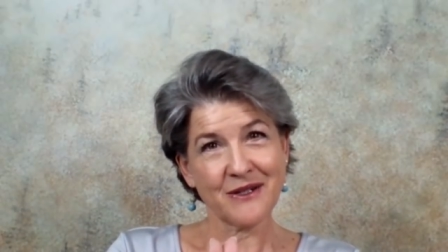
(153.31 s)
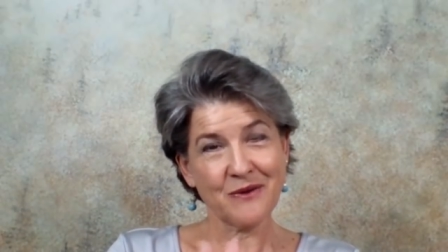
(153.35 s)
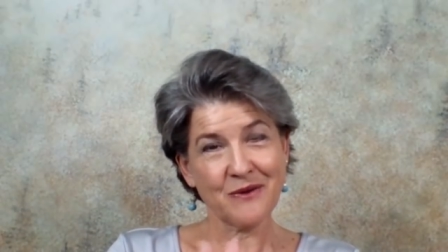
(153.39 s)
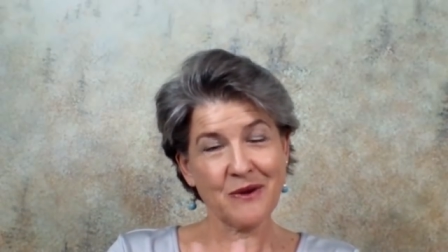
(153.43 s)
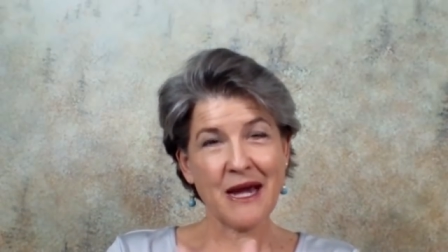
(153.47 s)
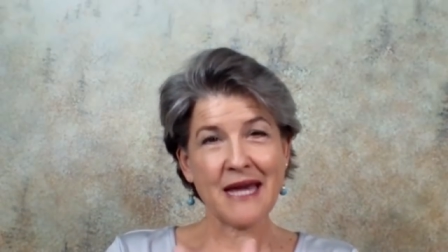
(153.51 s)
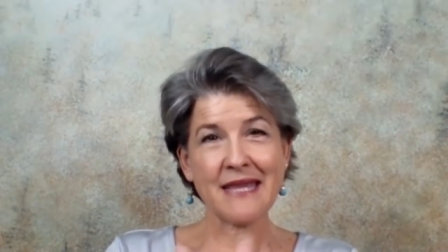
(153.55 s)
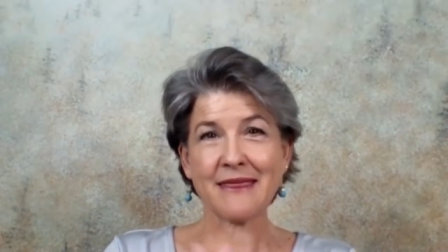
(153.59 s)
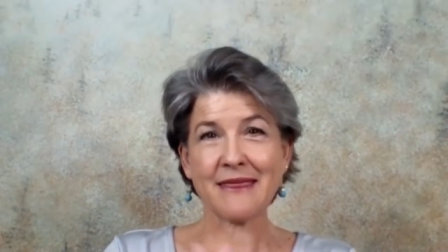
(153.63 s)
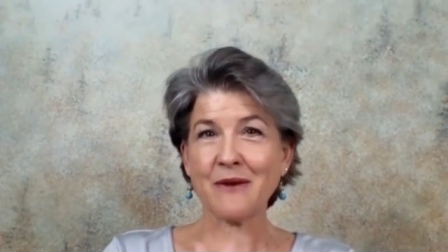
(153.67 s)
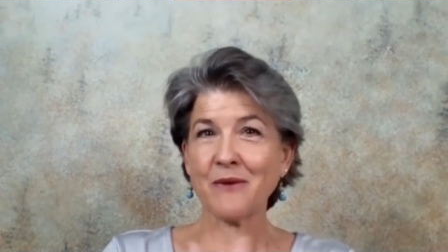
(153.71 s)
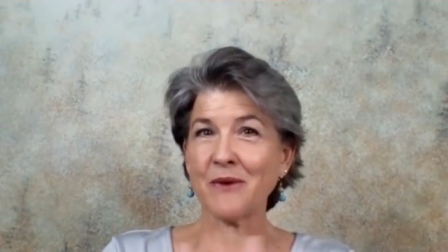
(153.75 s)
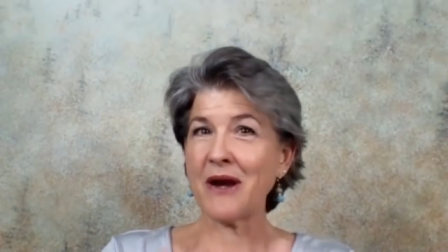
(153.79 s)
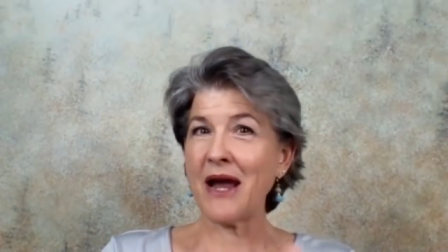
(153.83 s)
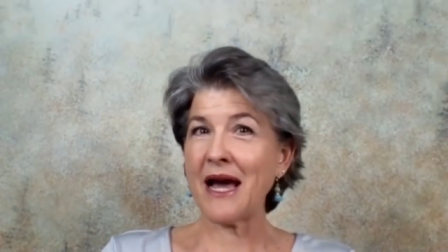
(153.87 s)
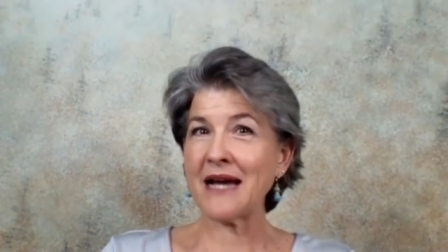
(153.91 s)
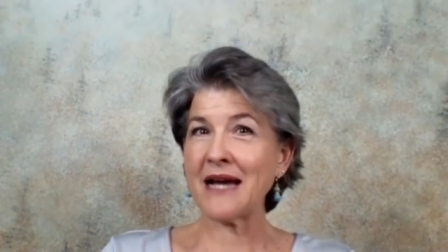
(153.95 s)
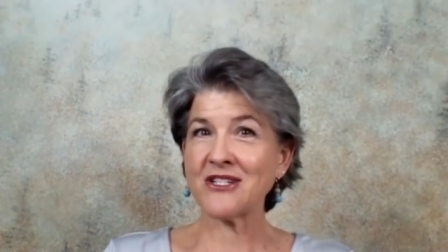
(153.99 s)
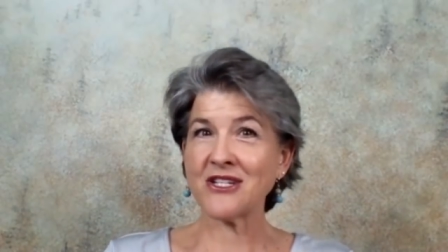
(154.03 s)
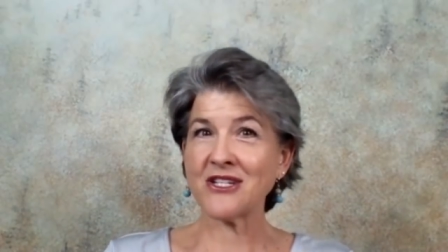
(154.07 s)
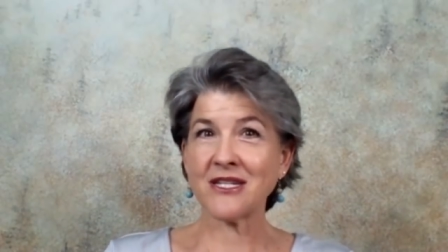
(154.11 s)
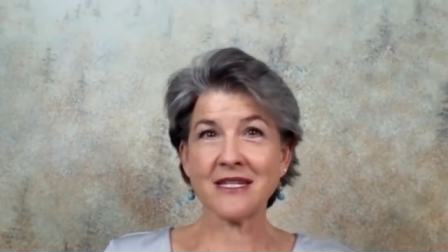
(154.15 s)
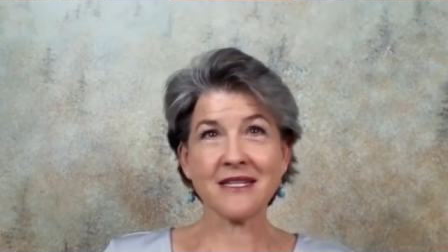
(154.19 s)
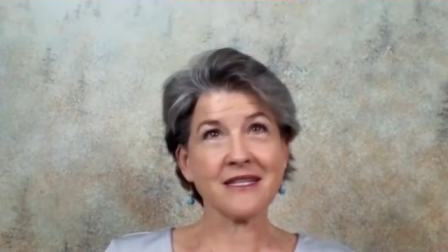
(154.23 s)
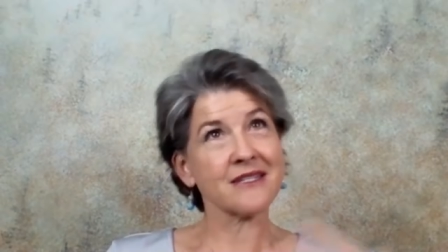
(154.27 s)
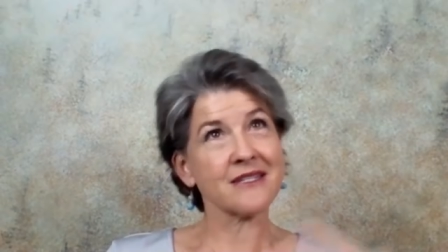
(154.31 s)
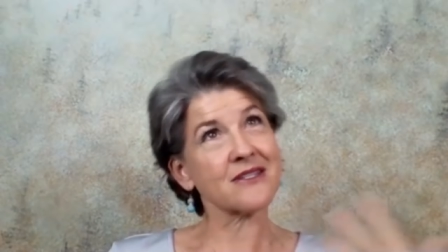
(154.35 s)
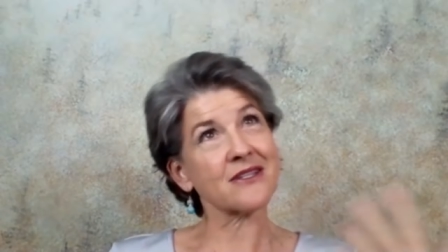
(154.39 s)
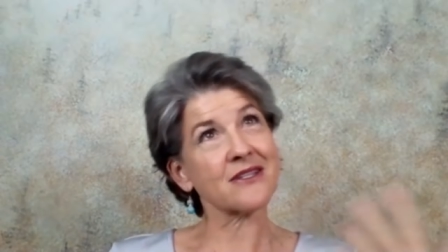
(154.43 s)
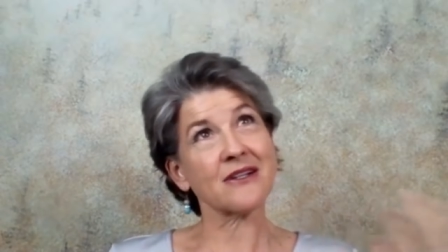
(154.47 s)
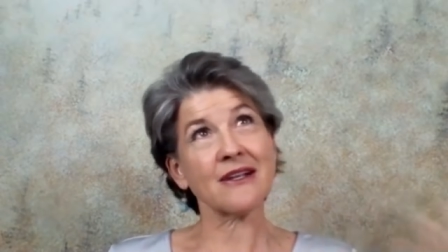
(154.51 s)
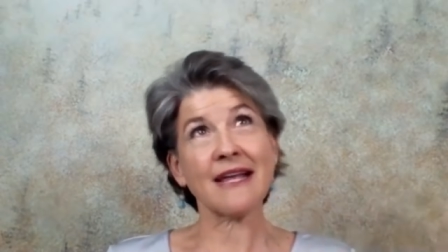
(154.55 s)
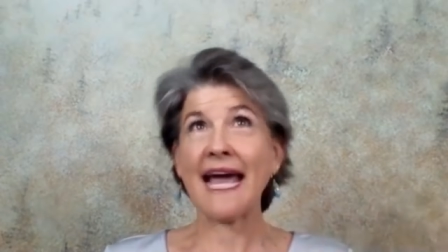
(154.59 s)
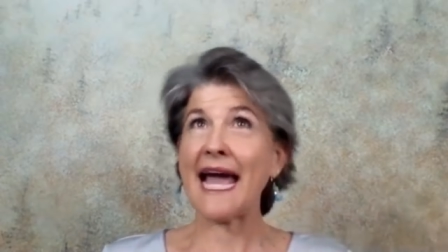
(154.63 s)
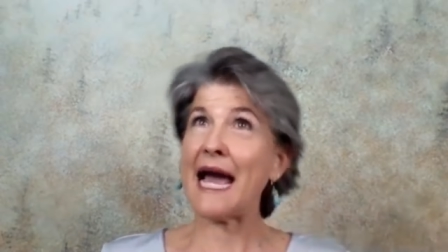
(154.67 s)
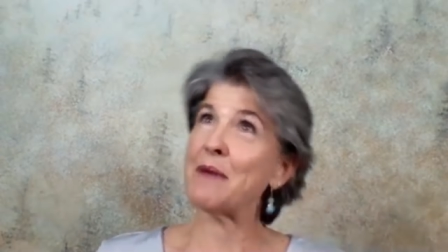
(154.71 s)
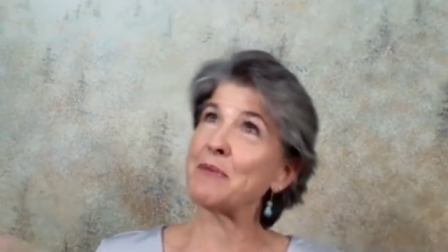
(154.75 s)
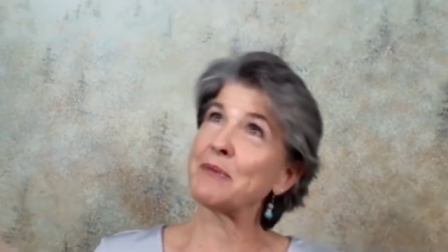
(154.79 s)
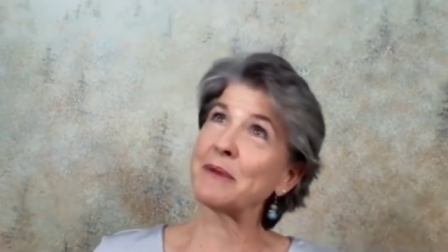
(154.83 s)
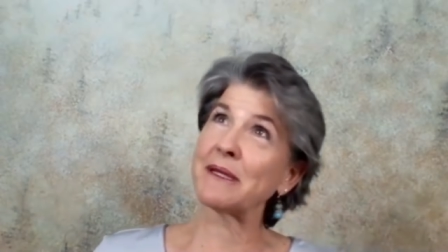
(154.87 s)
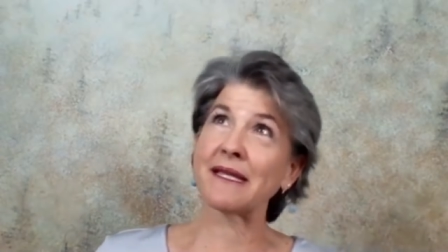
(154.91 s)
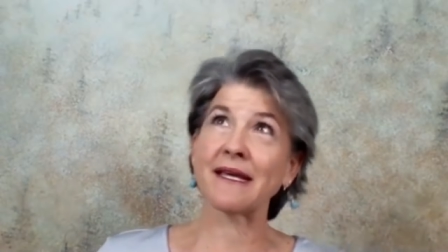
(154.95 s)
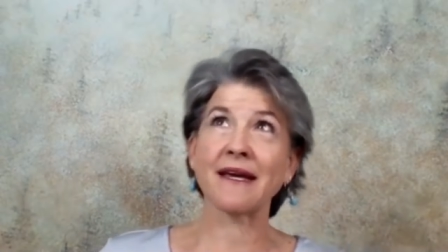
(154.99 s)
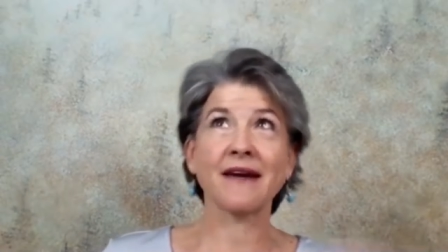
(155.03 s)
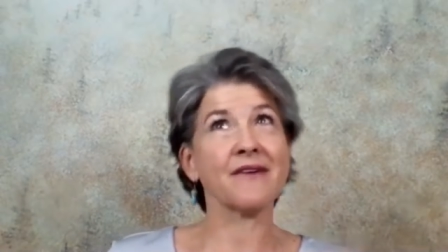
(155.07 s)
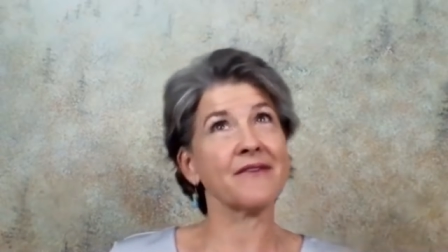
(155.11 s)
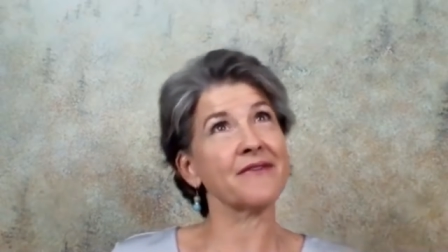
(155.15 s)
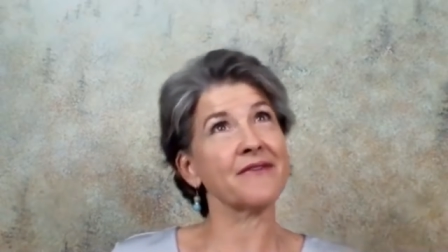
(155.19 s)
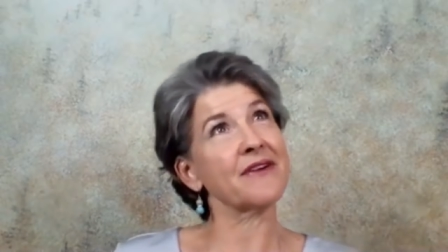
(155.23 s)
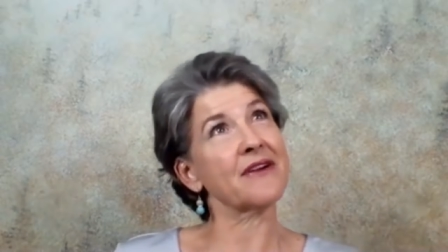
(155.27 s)
right? That we're not just in this little happy
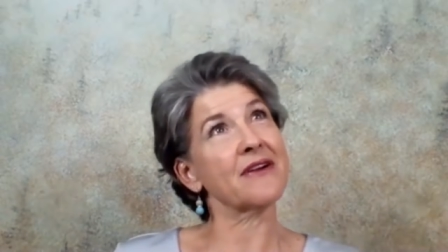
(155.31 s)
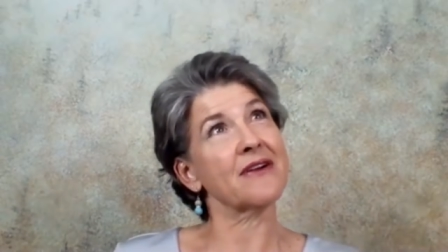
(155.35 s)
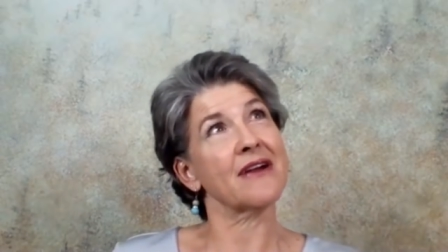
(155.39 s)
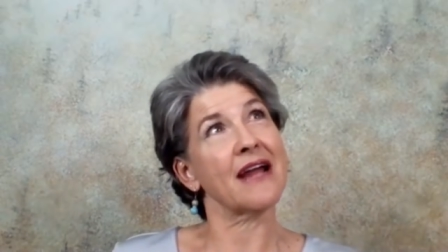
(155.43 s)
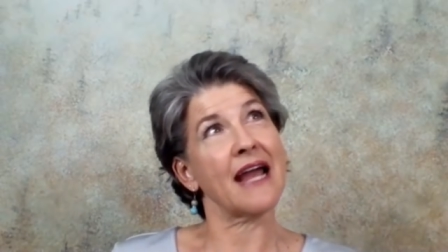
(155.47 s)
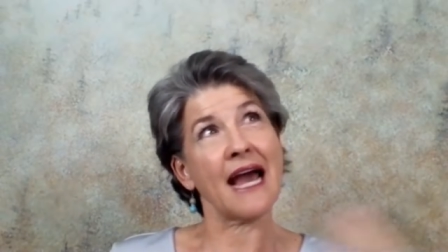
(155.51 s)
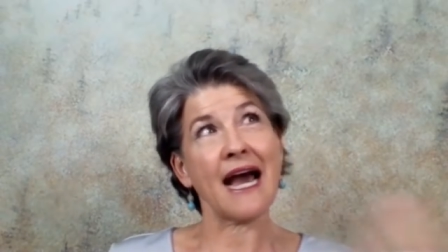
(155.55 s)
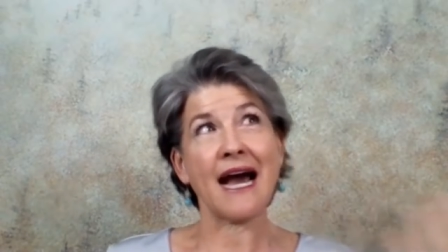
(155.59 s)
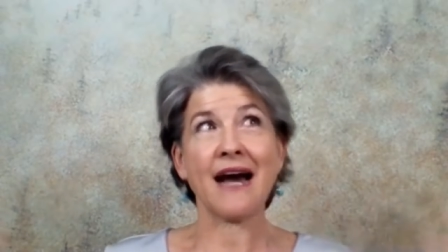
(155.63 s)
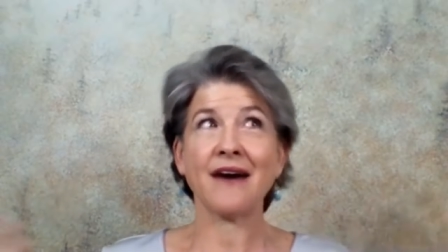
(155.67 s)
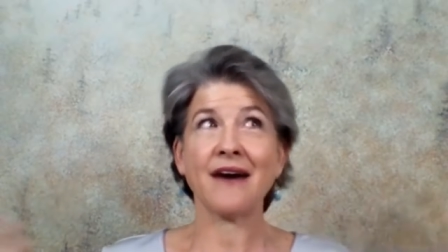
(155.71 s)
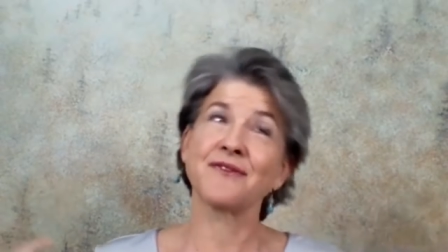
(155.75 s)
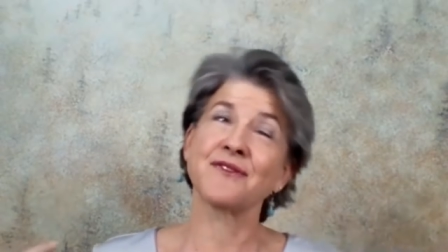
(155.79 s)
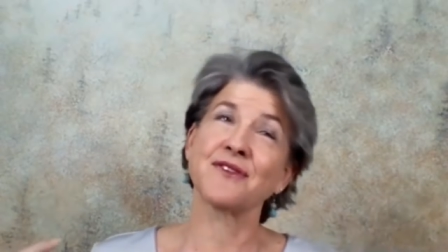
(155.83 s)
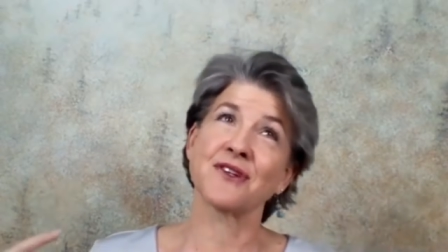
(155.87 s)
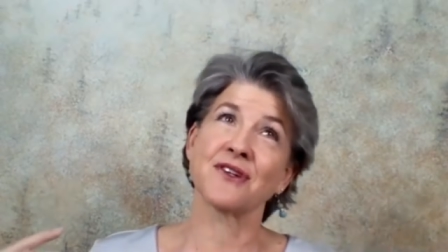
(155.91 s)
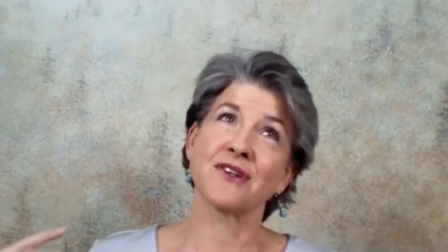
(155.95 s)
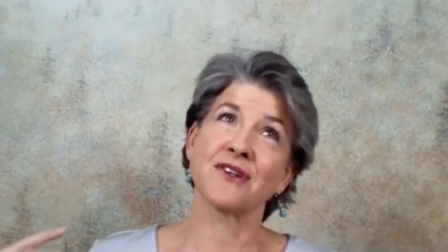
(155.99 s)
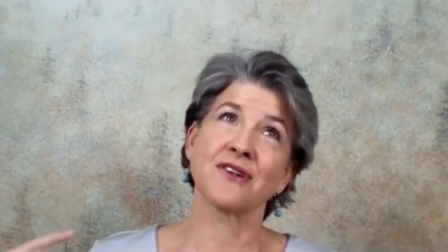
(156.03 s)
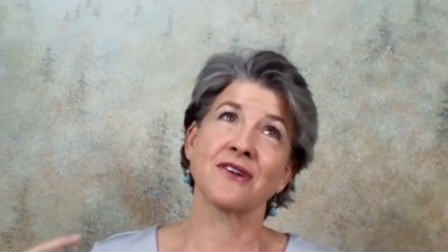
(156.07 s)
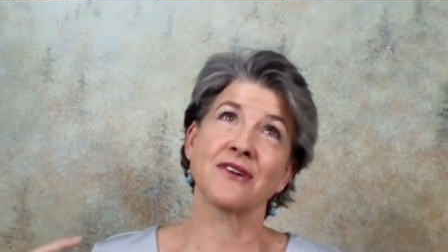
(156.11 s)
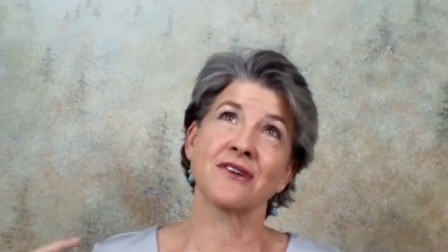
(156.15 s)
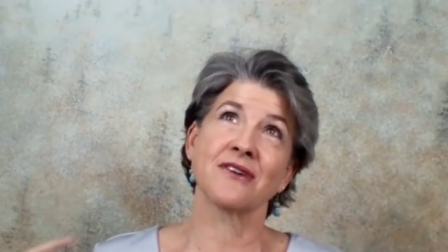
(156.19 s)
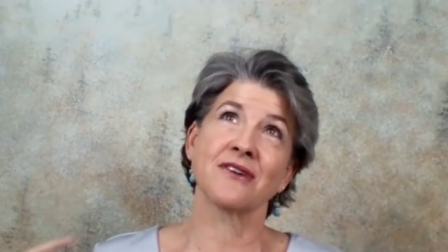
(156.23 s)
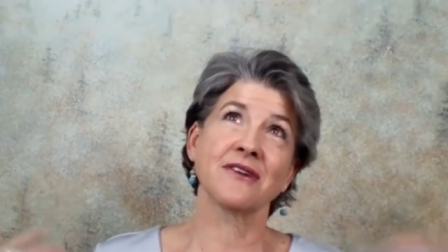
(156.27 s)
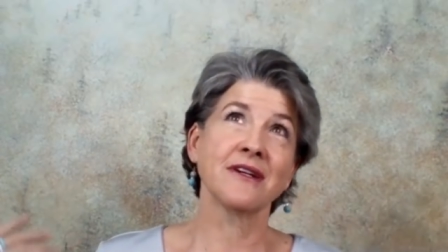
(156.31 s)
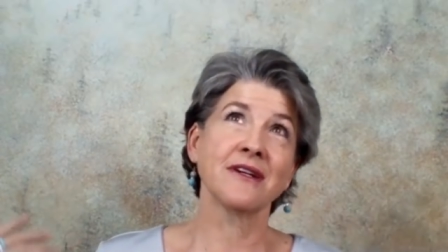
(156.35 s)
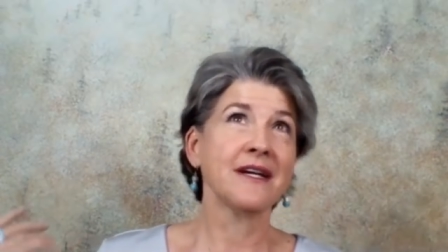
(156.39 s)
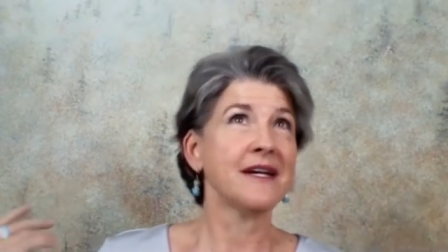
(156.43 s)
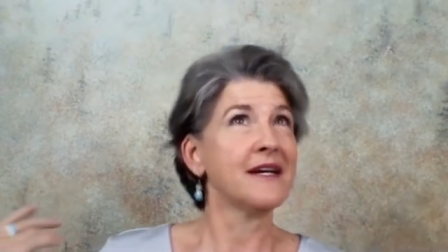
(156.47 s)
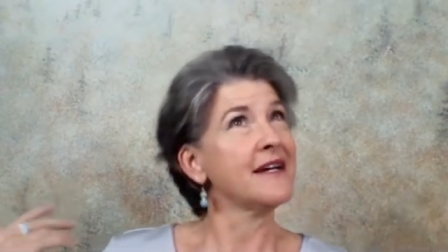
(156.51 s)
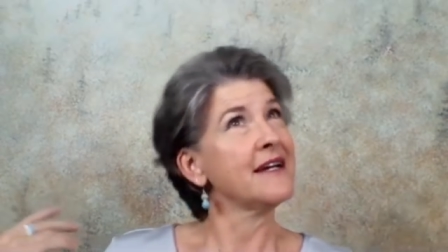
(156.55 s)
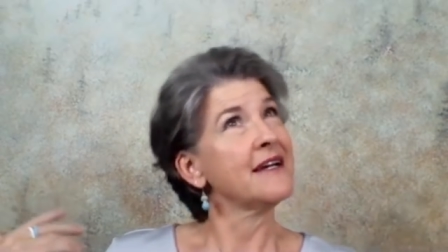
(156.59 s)
layover after